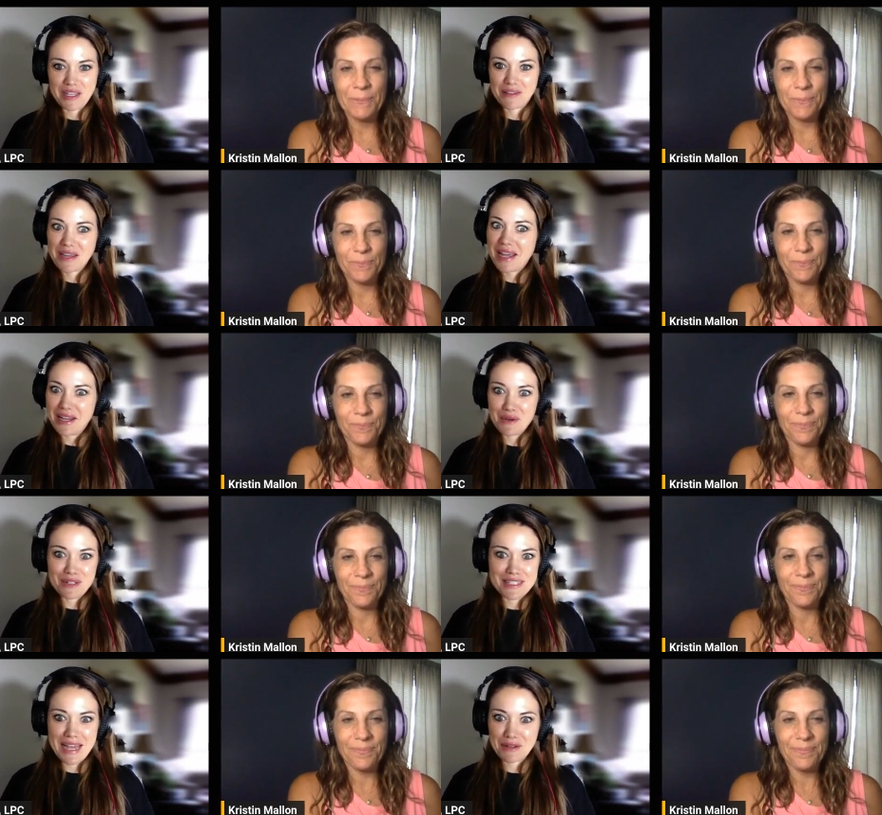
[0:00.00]
Speaker 1: like, okay, I know
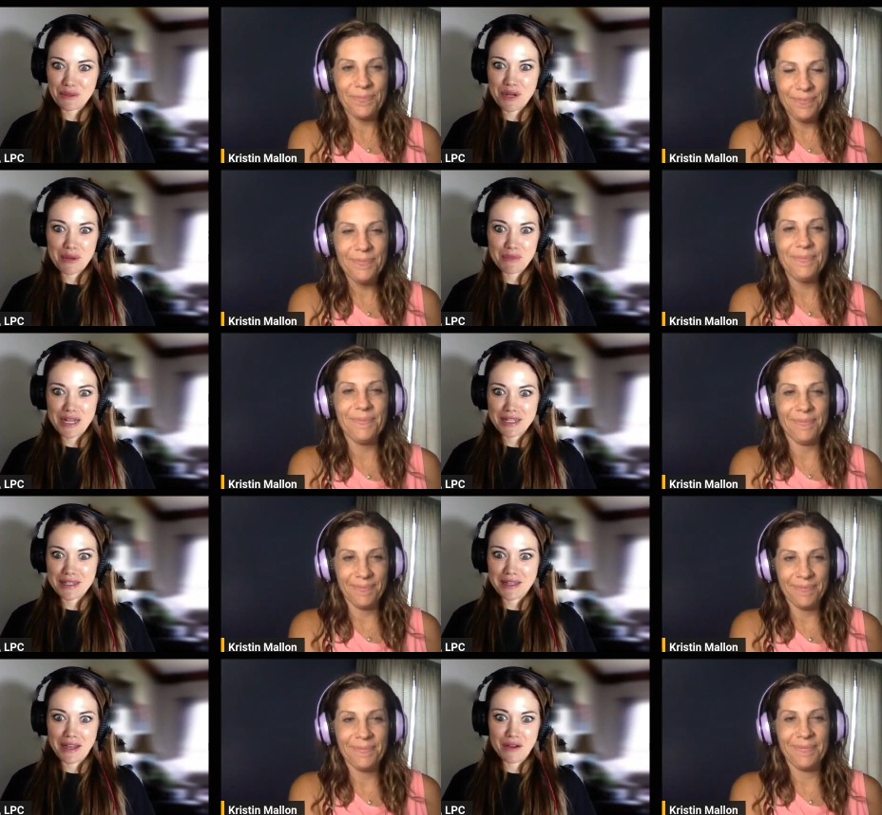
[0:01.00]
exactly where I'm
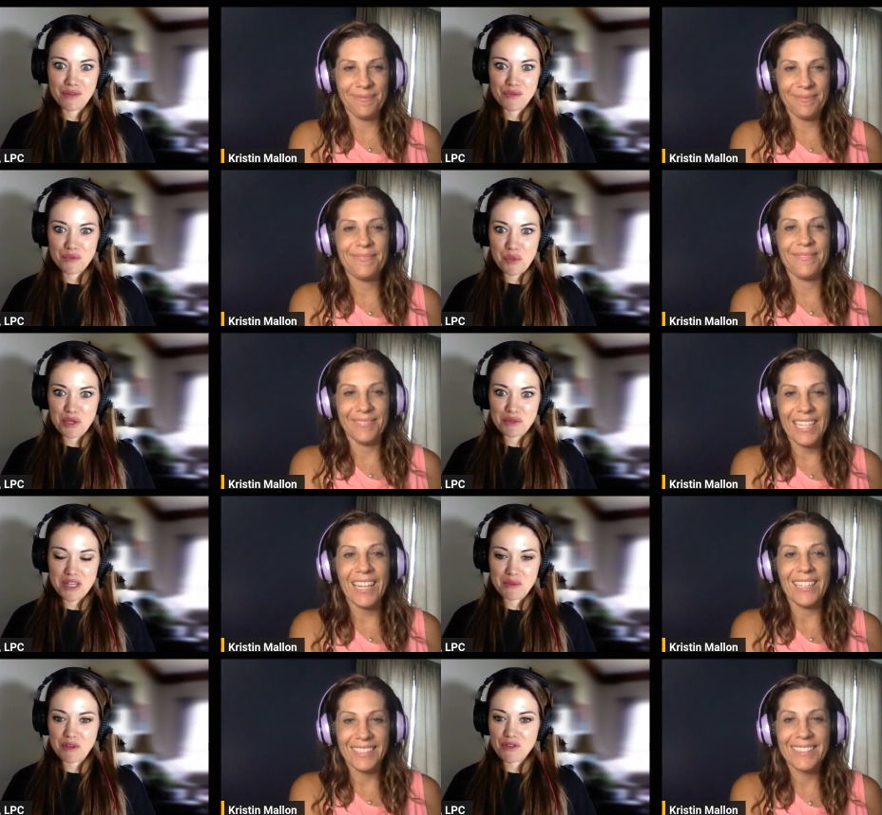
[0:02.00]
lacking at from what you
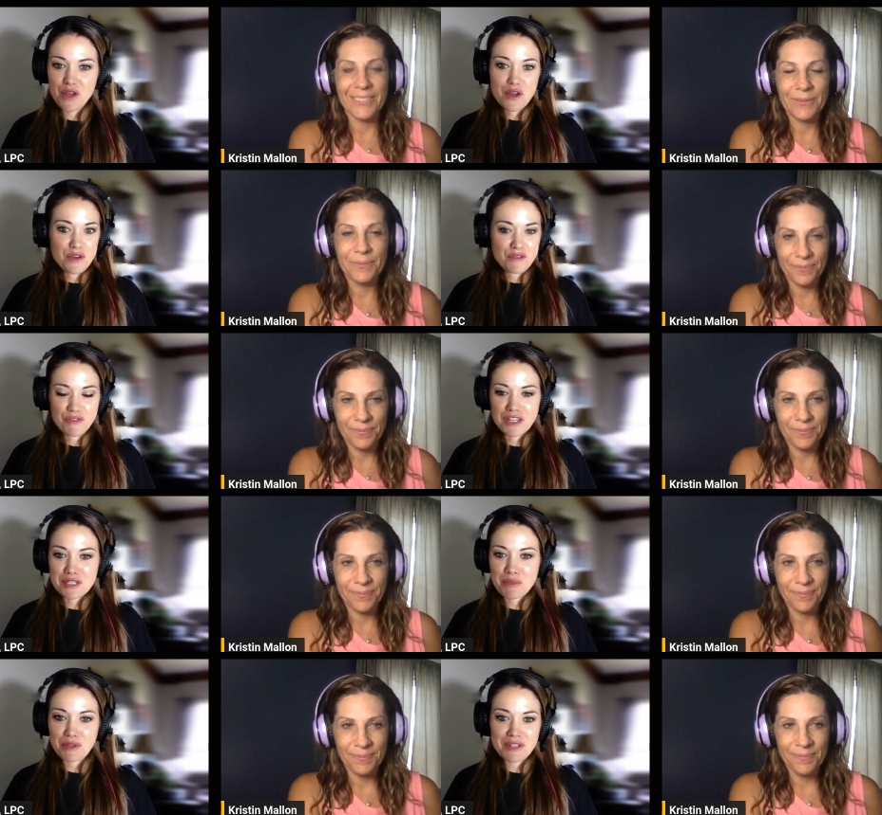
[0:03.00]
said. Yeah.
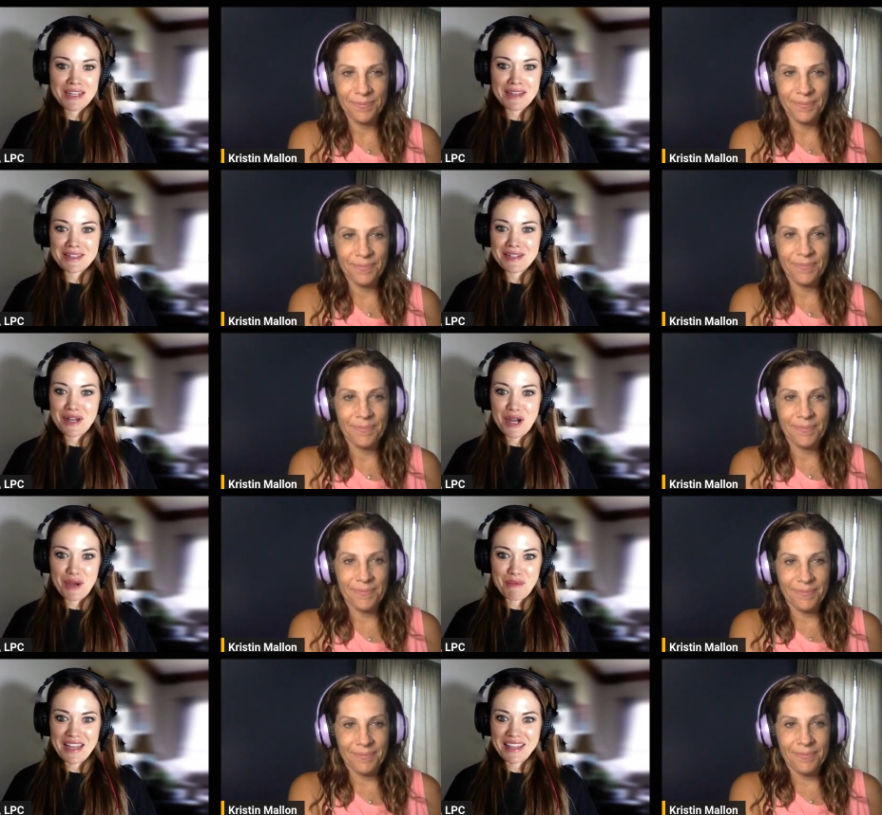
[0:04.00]
Flexibility is
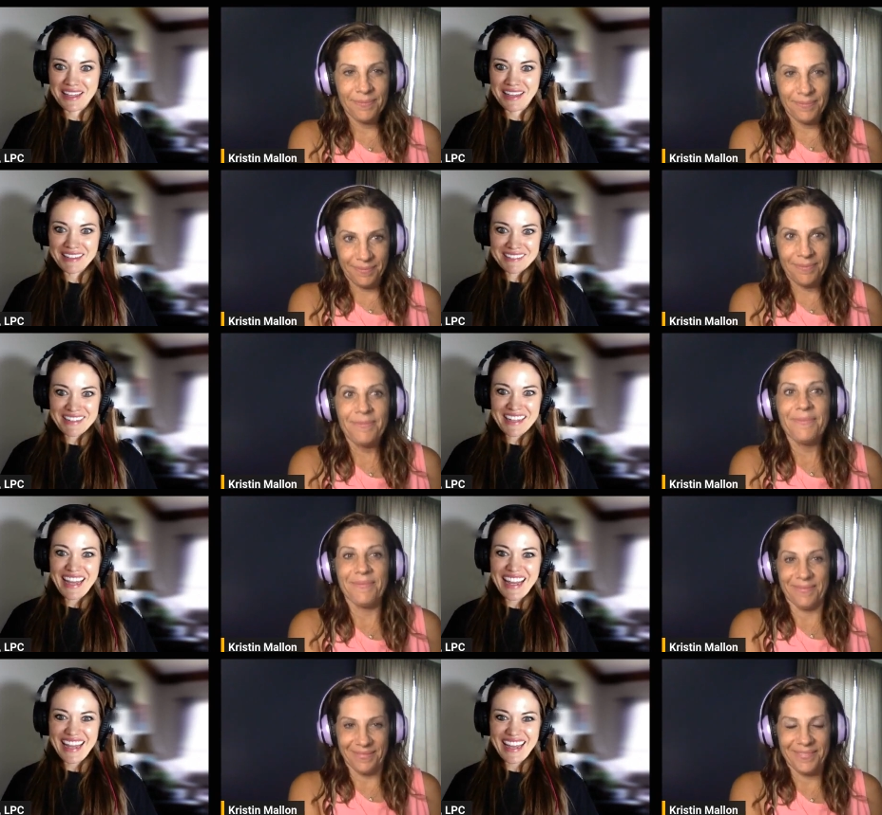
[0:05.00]
not my thing.
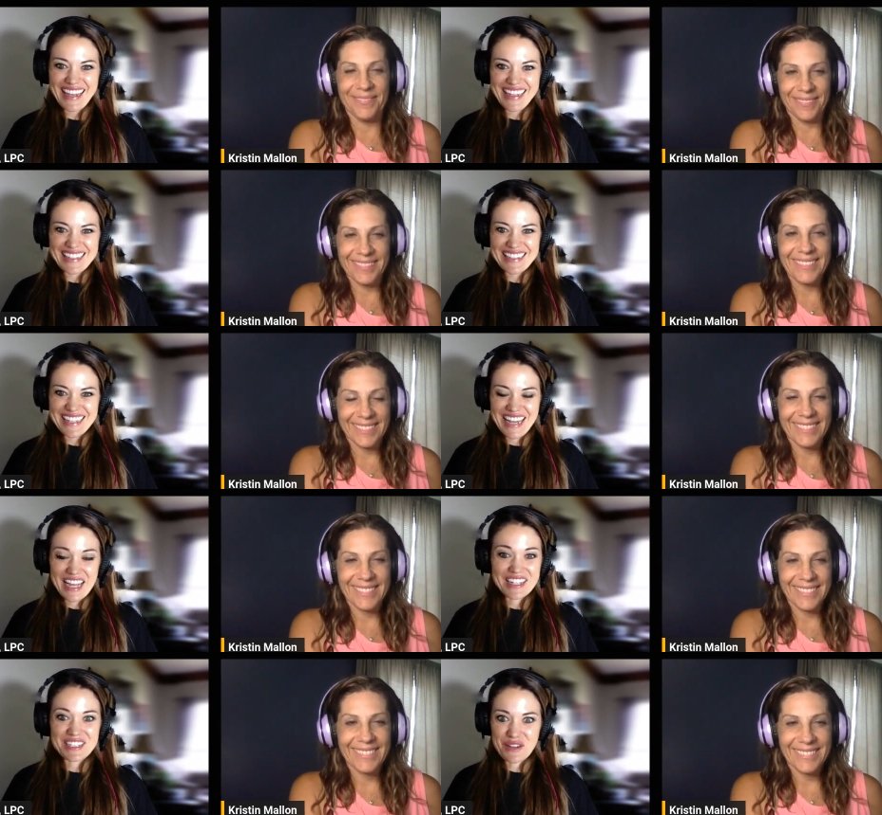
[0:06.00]
And
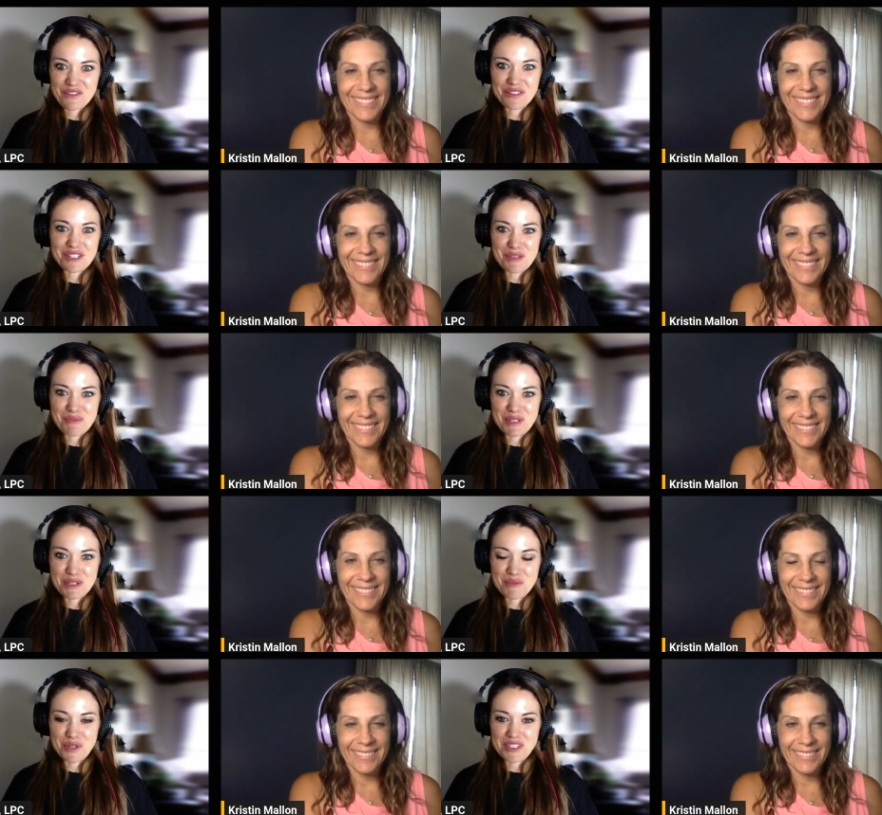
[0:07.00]
I could definitely spend
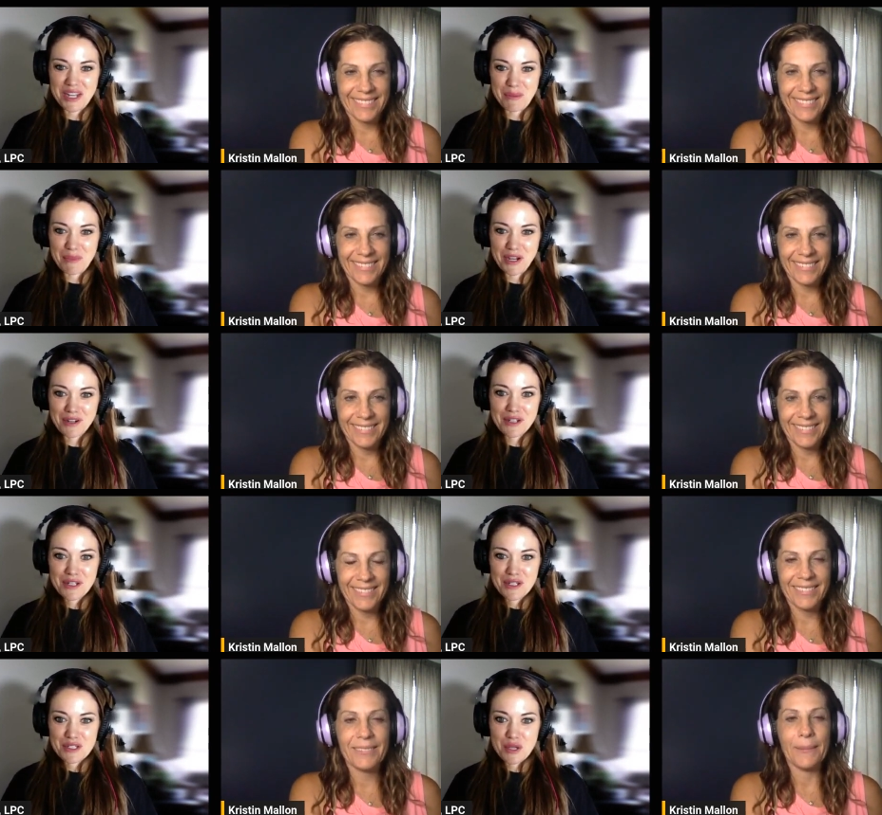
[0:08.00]
some more time there.
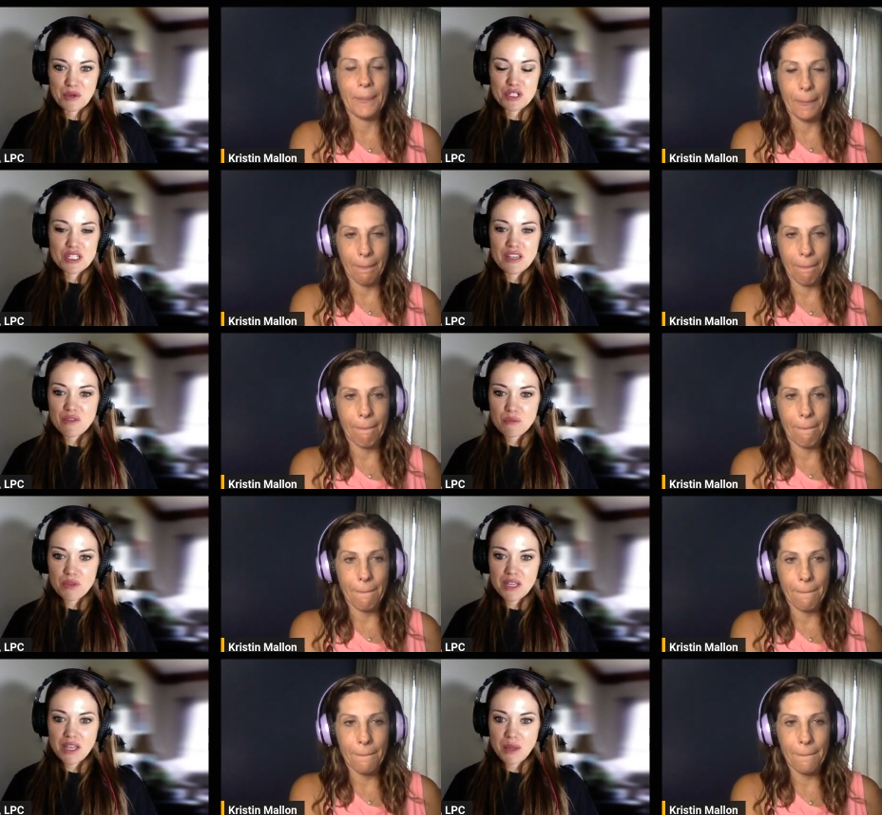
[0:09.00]
So just even
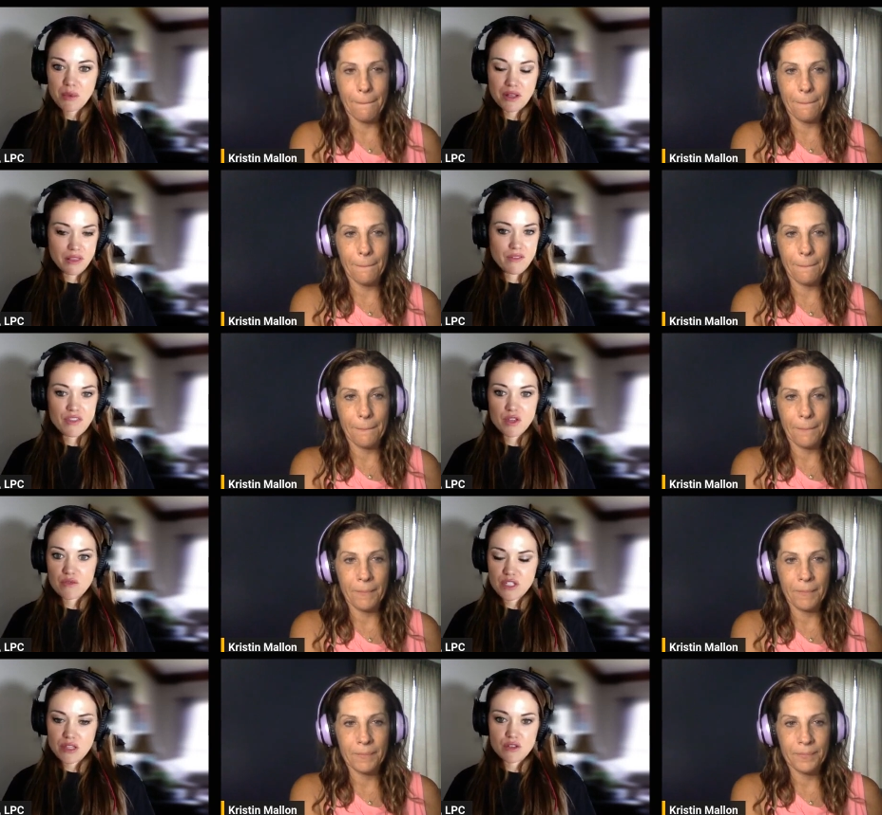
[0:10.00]
being able, I love that you've
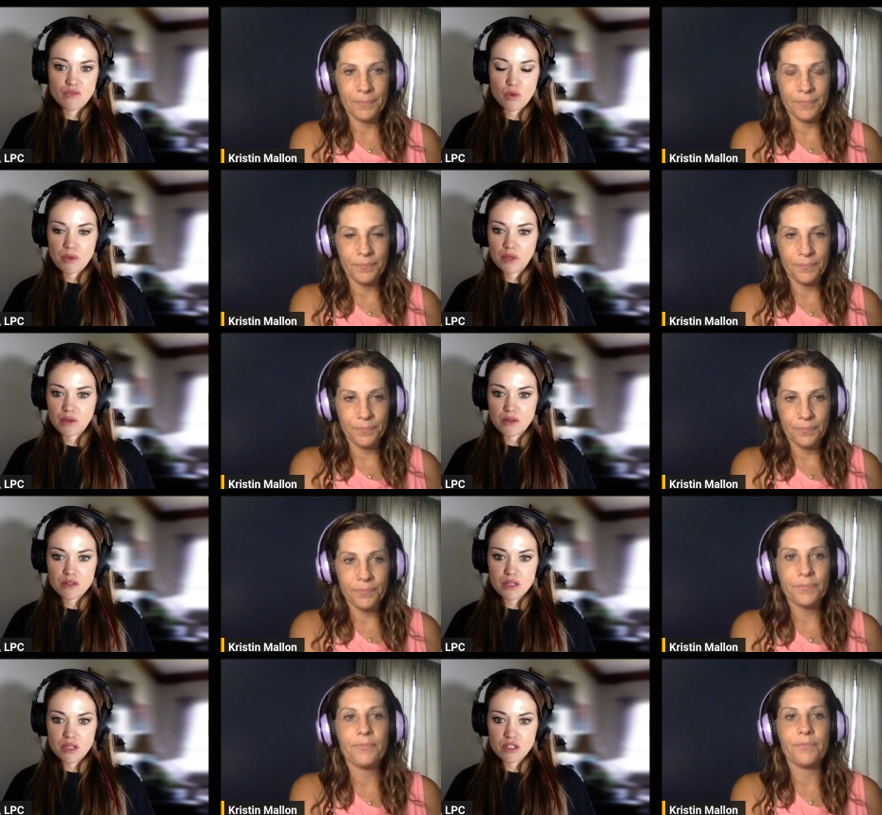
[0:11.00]
said those four
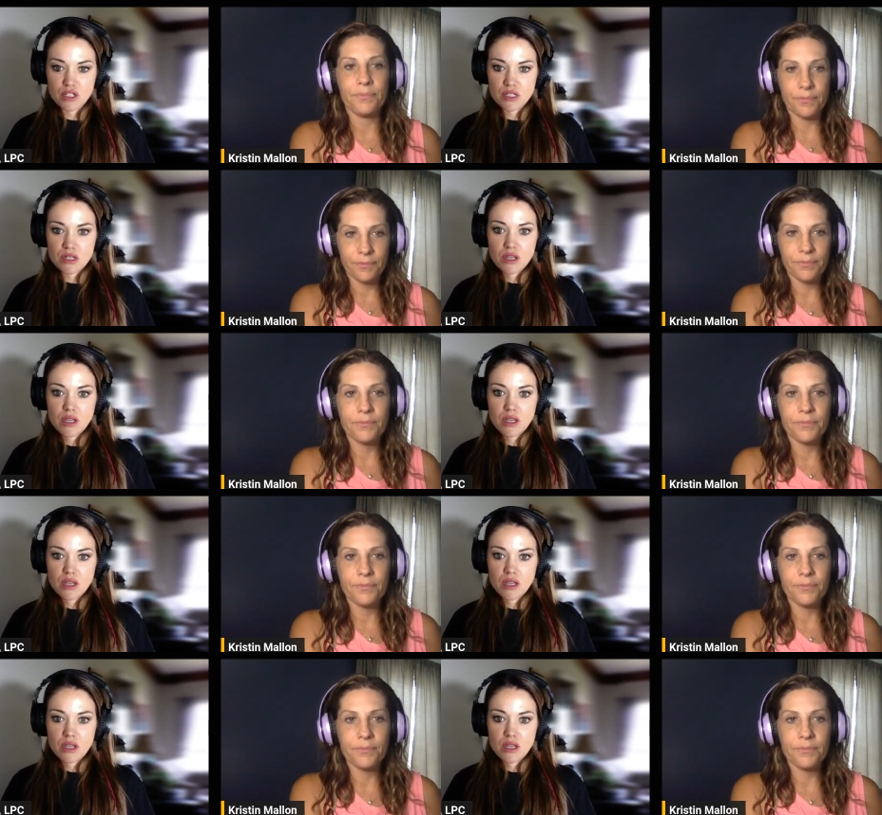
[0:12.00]
pillars and just